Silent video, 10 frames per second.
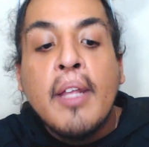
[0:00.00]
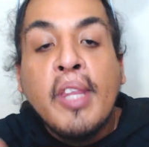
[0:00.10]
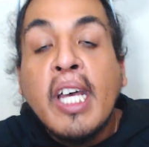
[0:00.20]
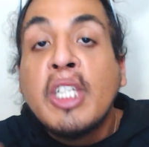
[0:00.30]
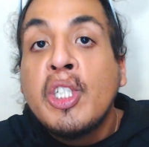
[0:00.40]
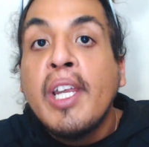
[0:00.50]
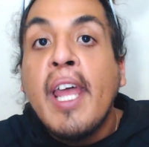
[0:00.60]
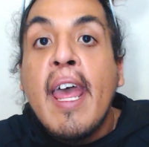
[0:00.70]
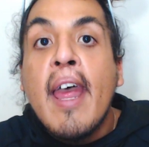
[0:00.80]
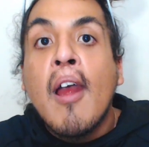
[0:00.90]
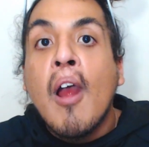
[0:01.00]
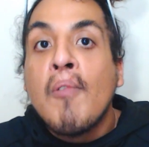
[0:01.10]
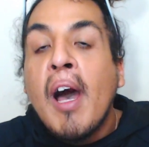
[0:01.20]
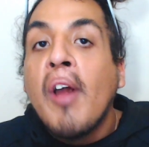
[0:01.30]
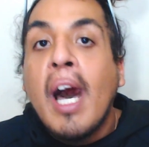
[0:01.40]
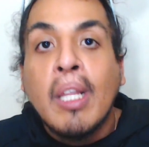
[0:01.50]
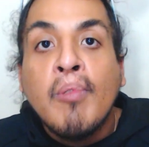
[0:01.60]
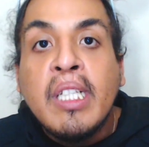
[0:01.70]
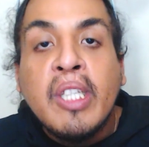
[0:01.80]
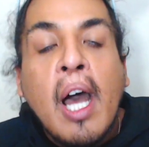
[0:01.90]
This should air around
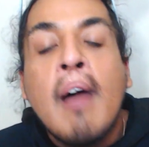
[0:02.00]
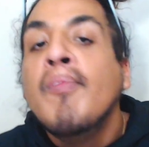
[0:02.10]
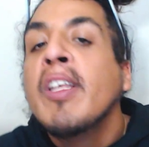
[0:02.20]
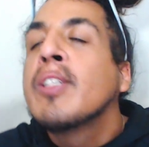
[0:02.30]
Halloween time.